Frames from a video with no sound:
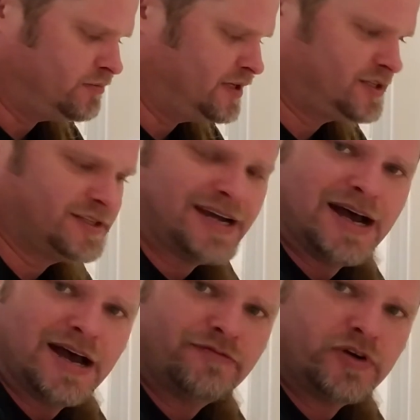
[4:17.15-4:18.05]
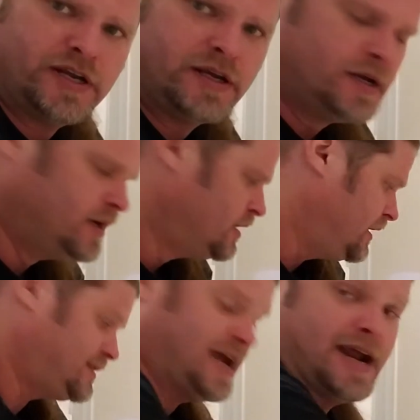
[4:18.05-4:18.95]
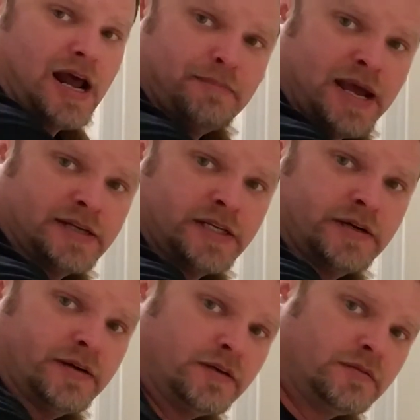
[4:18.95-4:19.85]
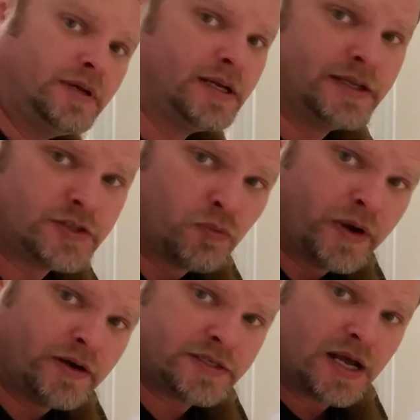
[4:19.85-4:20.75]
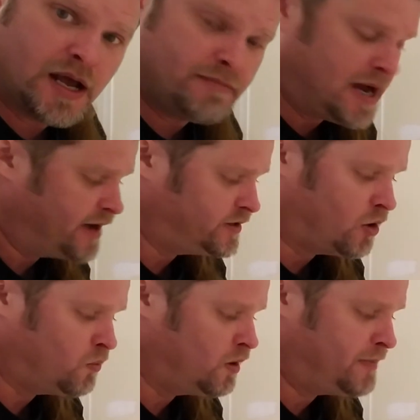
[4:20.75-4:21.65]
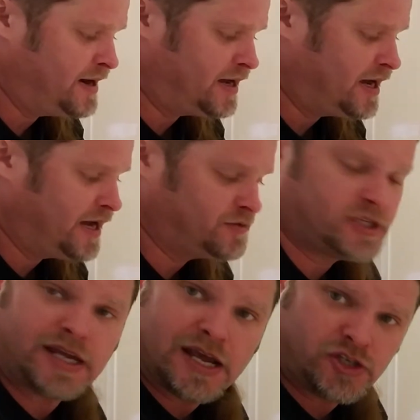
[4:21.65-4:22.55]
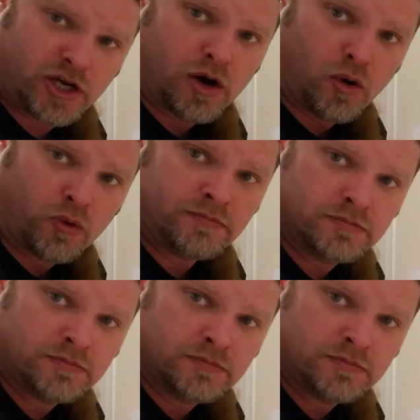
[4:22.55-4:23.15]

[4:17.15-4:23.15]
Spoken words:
This is Ivory. It's antibacterial. It is the winter time. I don't want my knives to catch a cold.